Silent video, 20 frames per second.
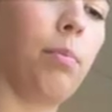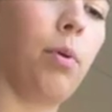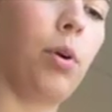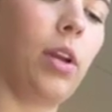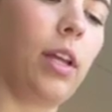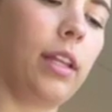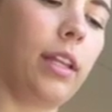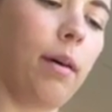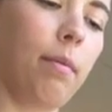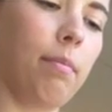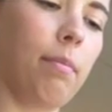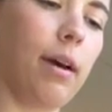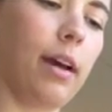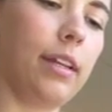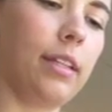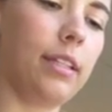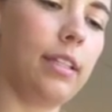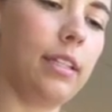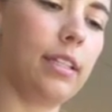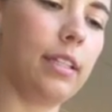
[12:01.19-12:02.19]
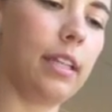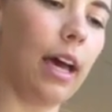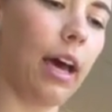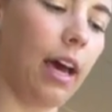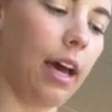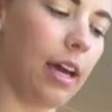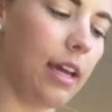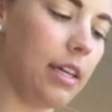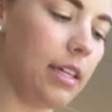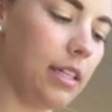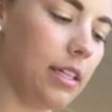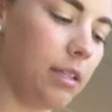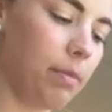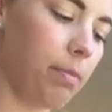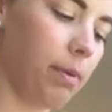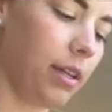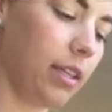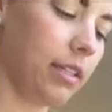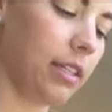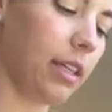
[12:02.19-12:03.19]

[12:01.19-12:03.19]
putting them by size. But as